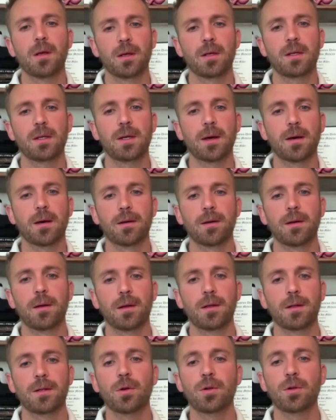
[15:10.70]
Yeah,
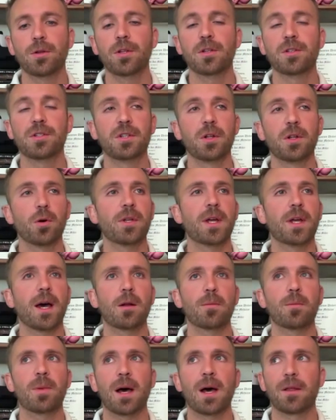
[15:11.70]
no, there's no
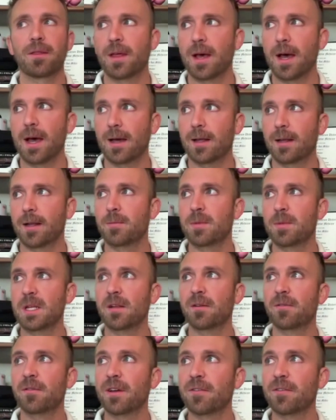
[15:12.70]
doubt about that. I
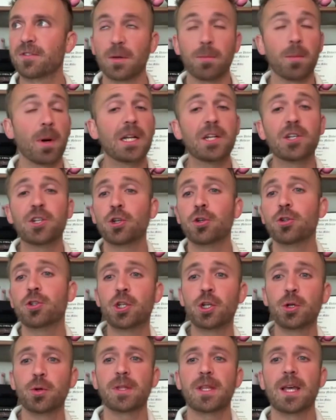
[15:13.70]
mean, if somebody
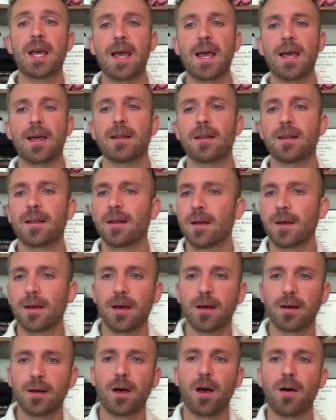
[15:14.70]
shoots you in the head,
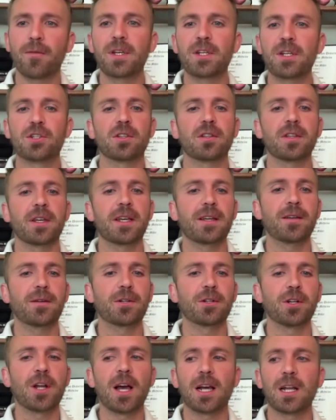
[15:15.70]
obviously
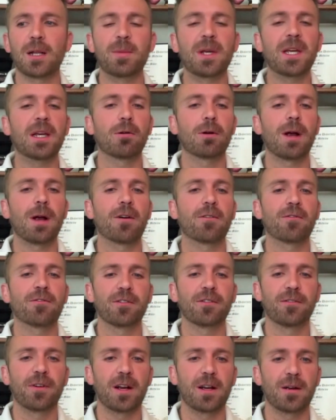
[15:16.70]
you're not going to be around
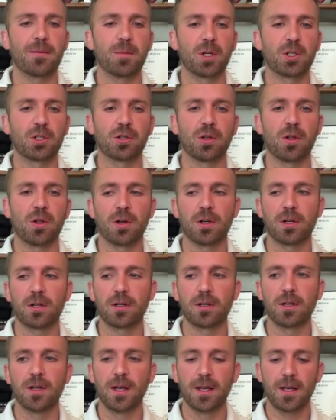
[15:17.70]
for very much
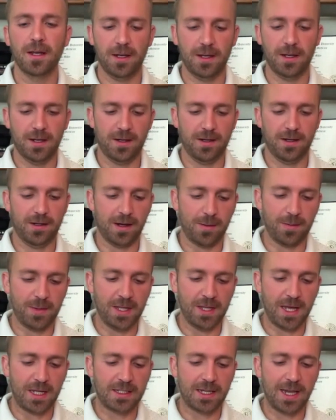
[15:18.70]
longer. I
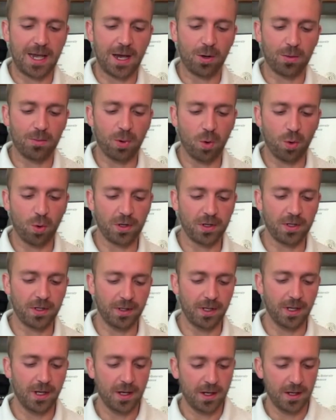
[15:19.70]
mean, that's how
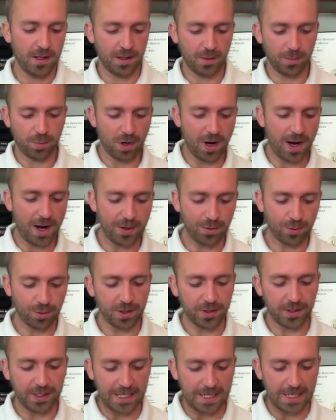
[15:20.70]
important the brain
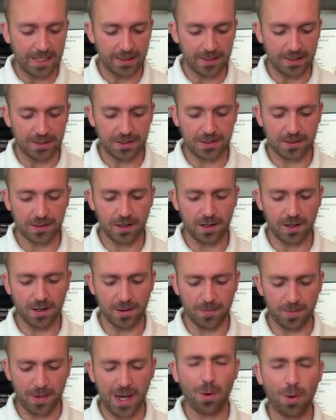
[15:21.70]
really is.
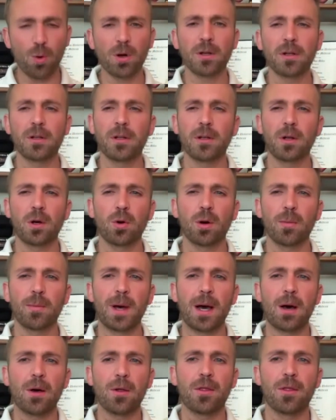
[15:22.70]
I wanted to know
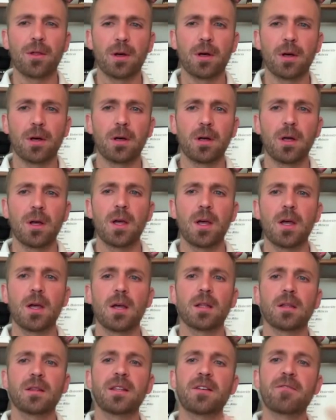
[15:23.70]
about the
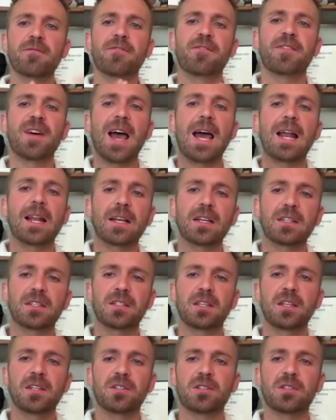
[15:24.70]
lymphatic
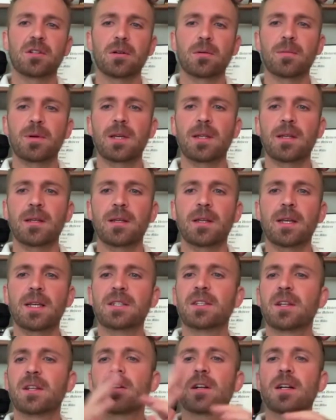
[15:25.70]
system, and
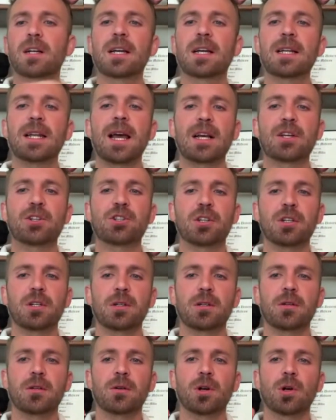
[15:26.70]
is there a
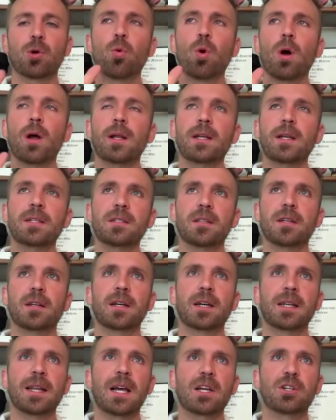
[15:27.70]
connection, or what is the
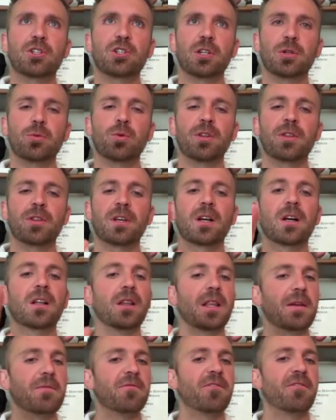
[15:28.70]
connection with the
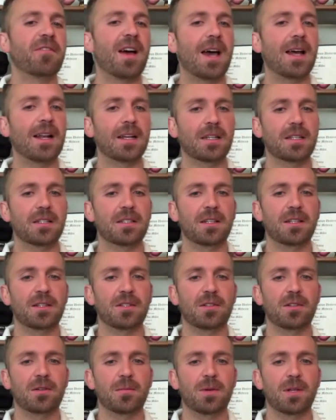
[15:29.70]
glymphatic
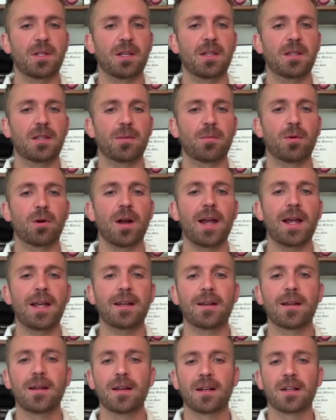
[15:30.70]
system in the
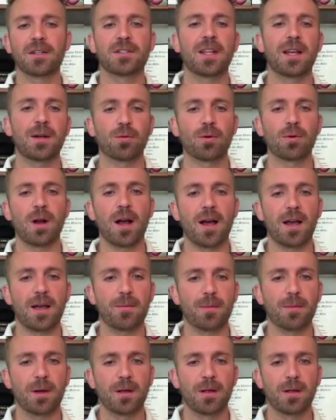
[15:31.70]
brain? Because they
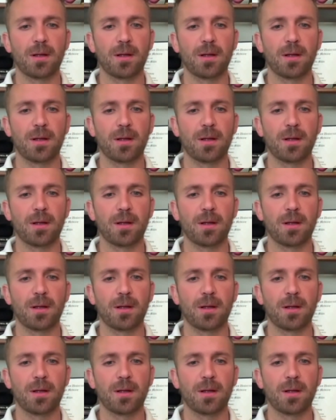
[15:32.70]
rhyme.